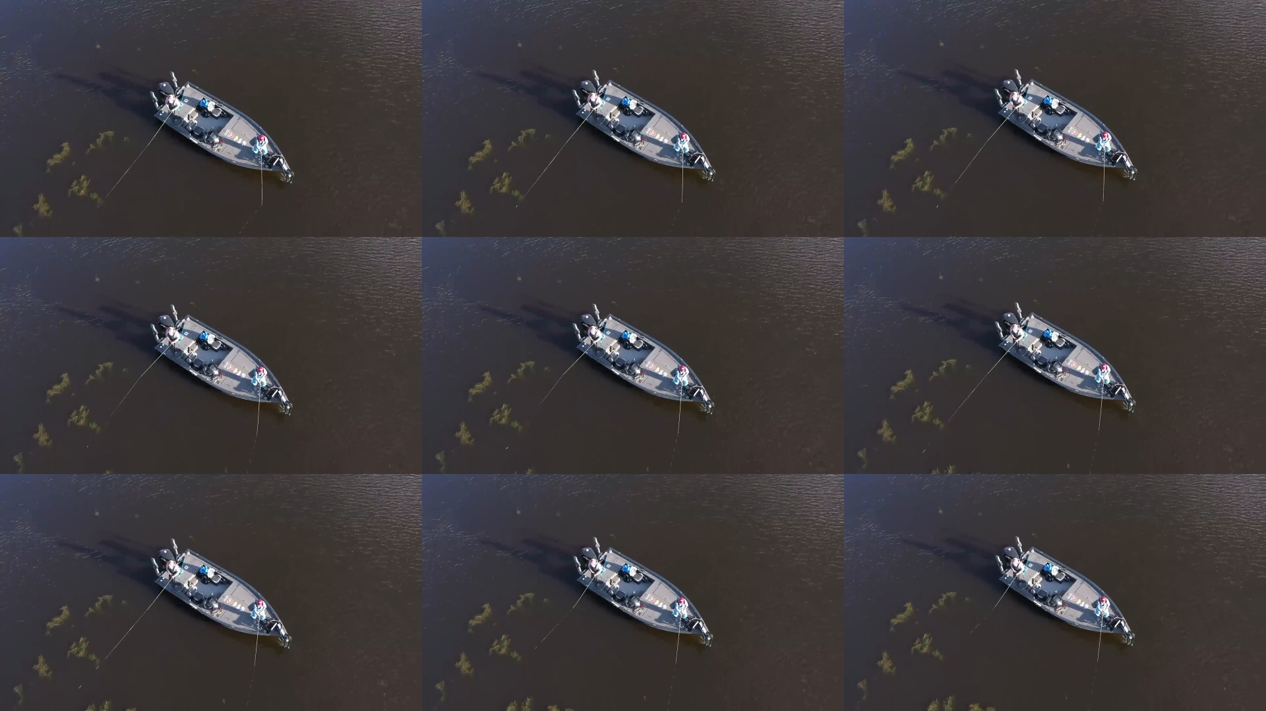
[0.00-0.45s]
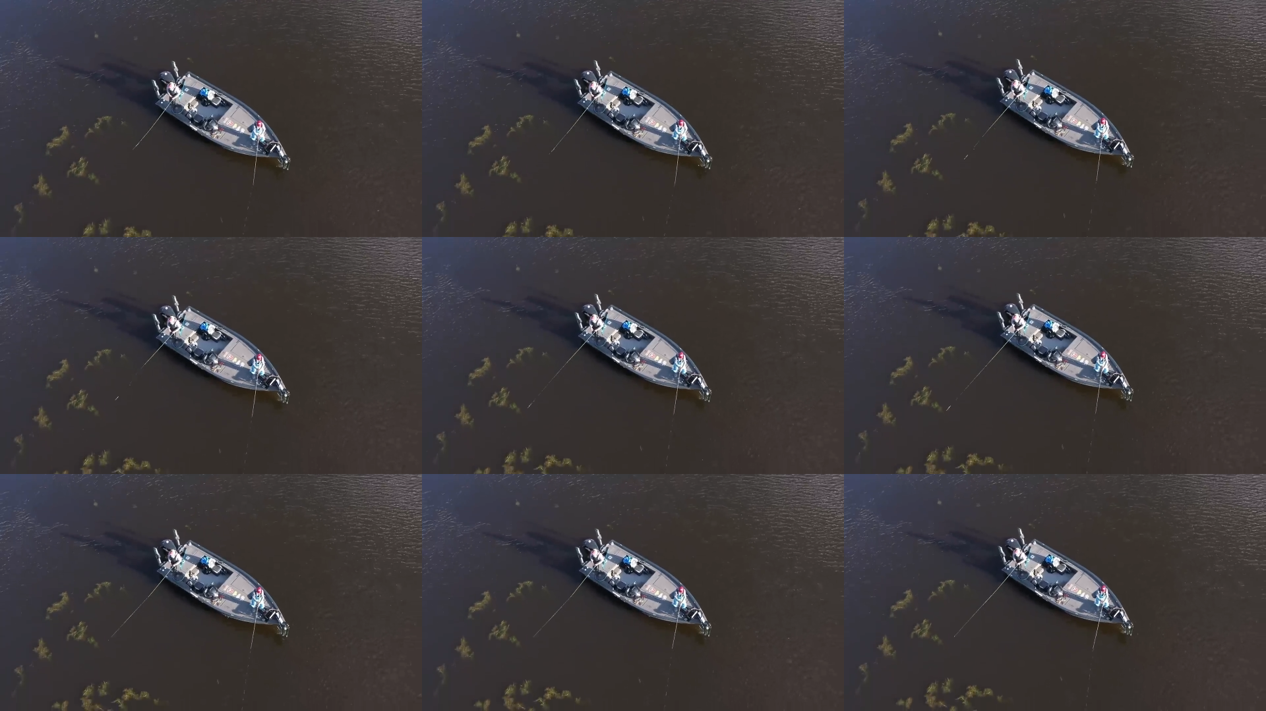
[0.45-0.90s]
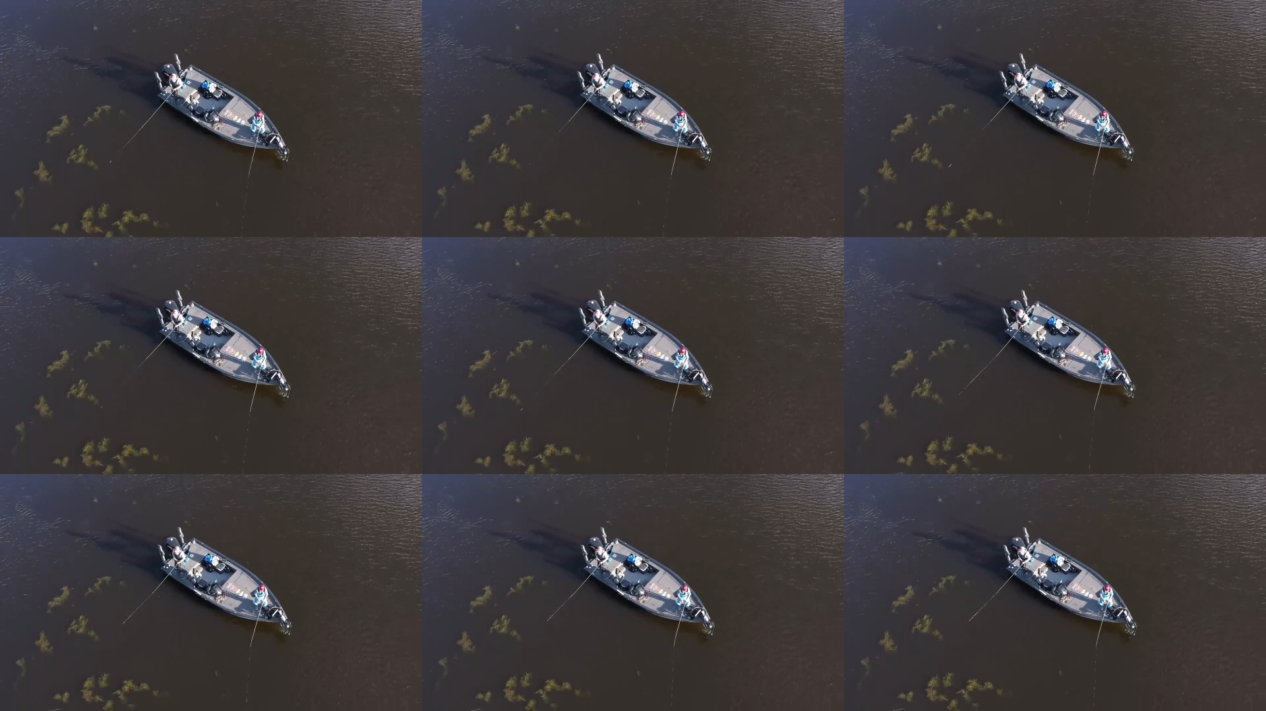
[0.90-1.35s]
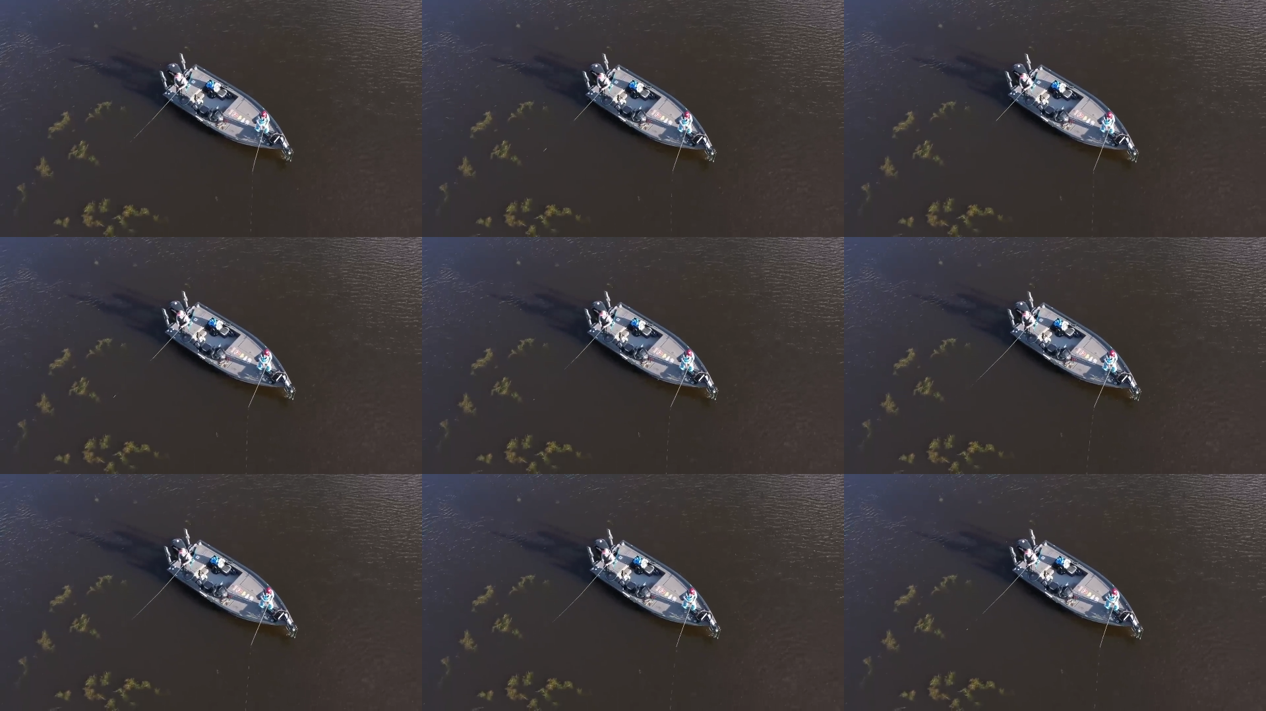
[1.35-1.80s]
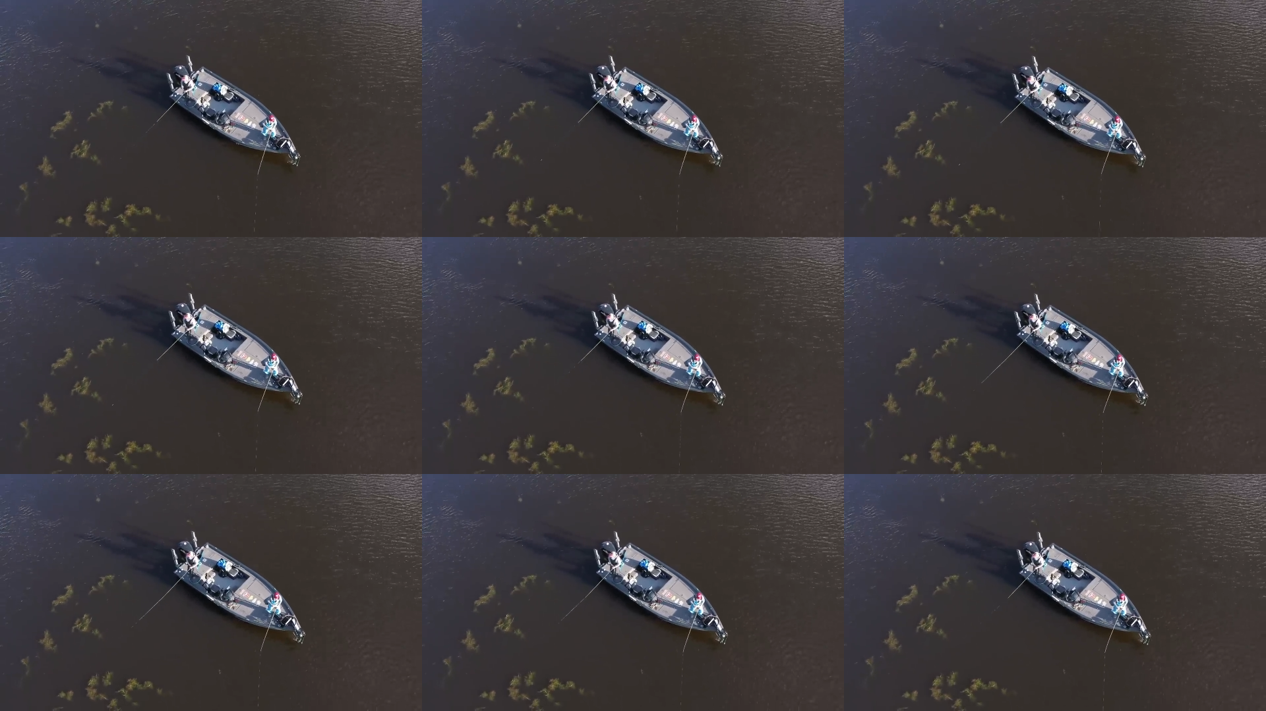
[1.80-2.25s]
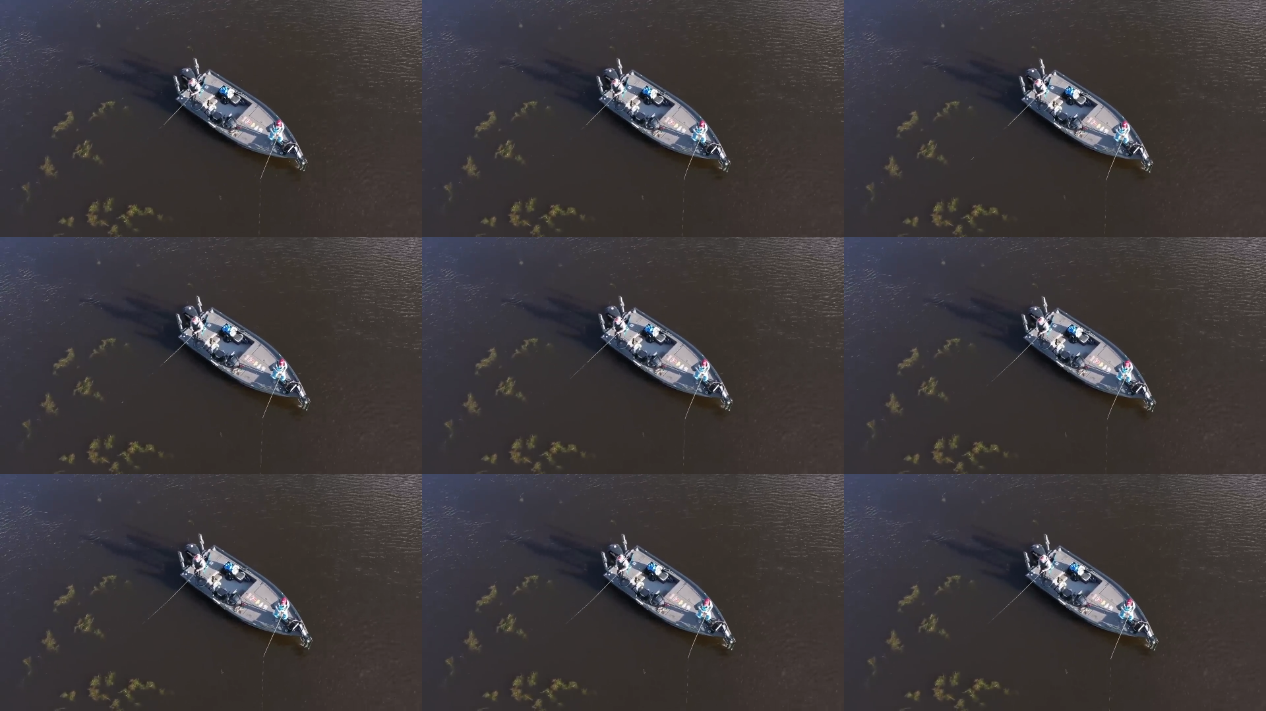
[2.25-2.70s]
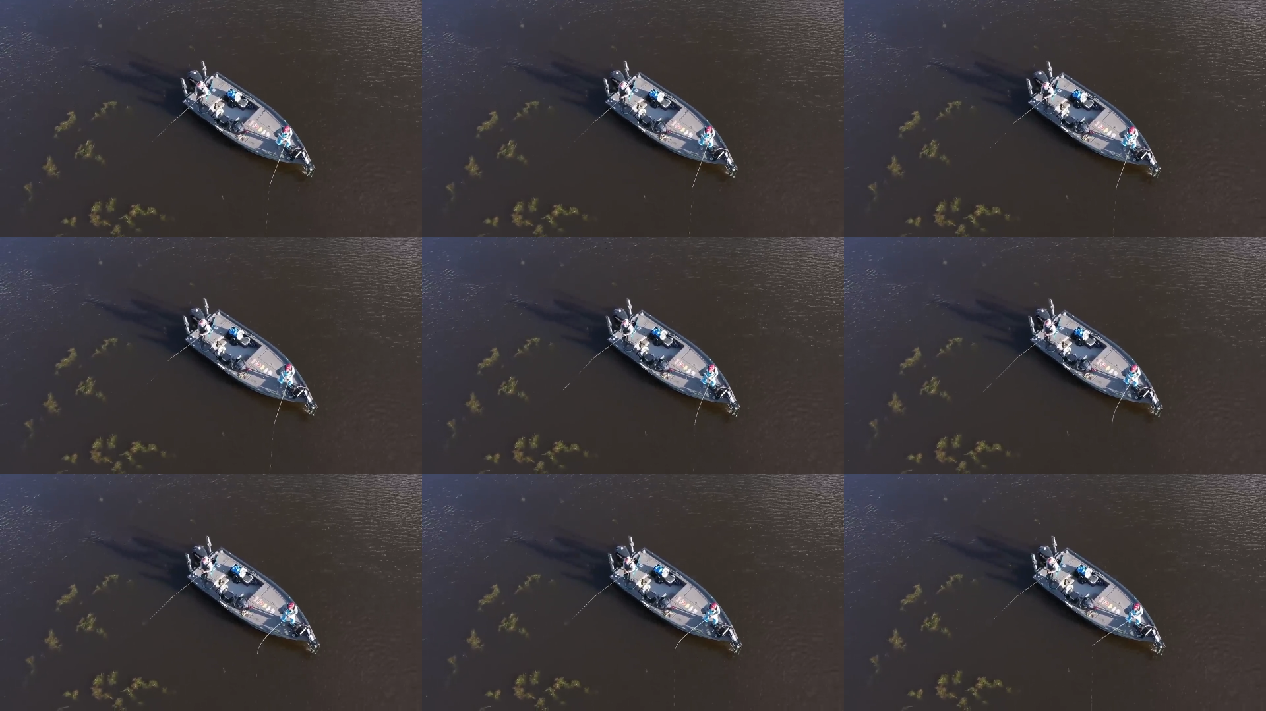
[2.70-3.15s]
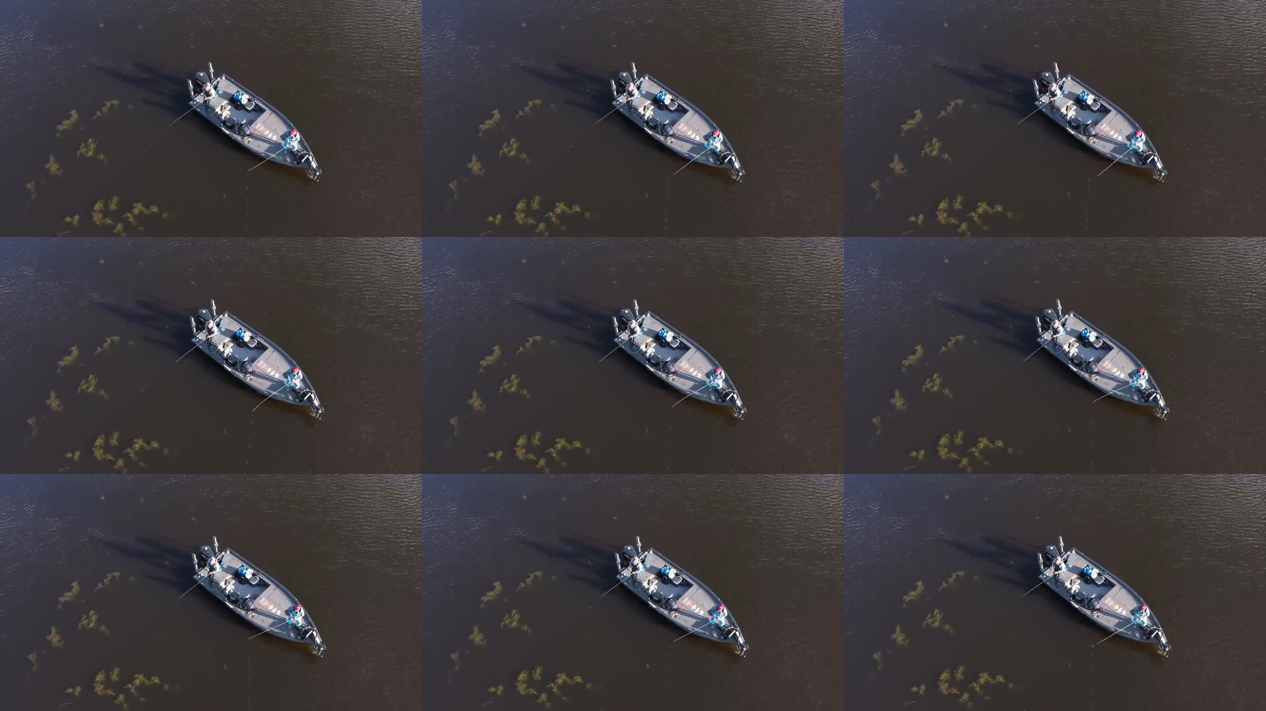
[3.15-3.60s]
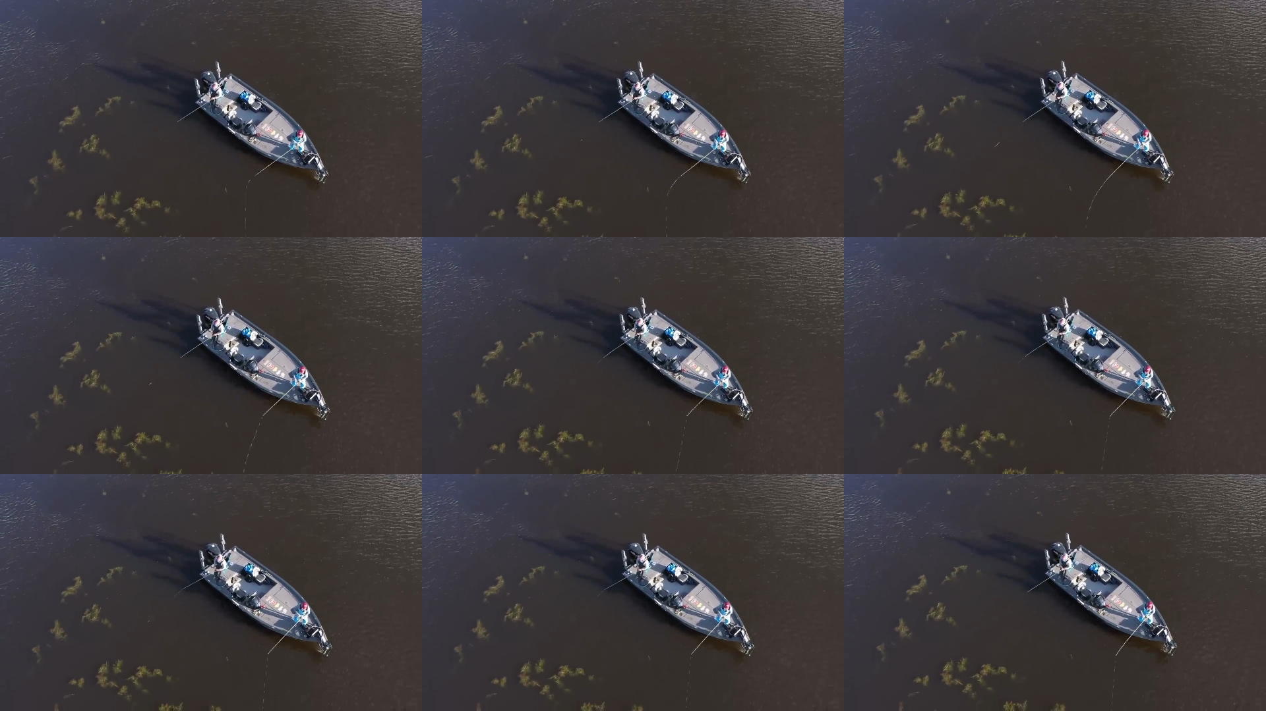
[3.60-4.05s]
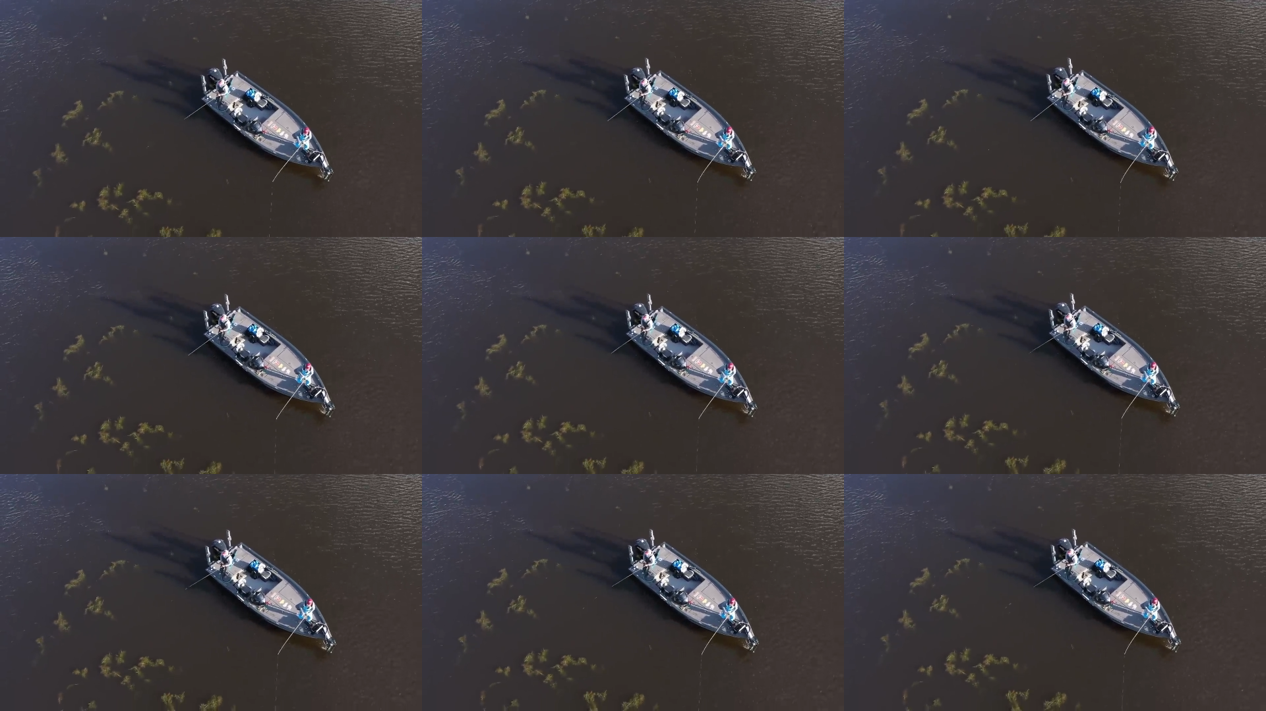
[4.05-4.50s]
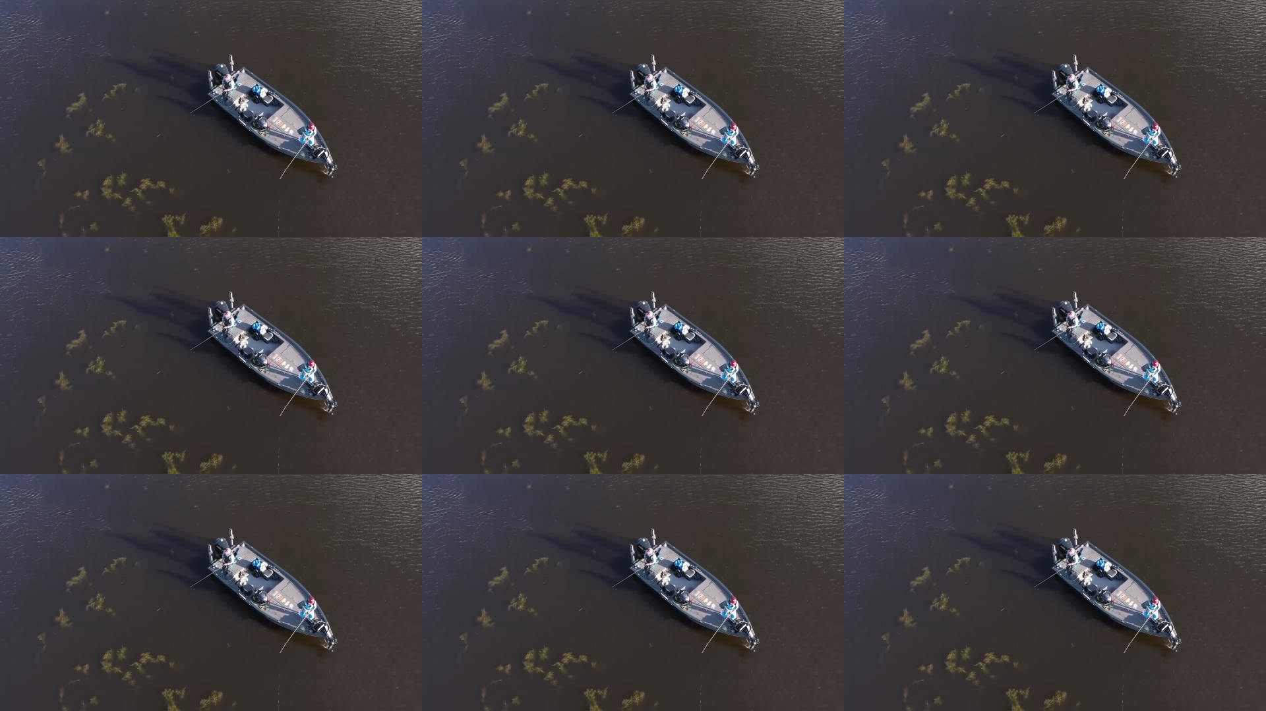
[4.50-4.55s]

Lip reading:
Nobody's mouth can be seen.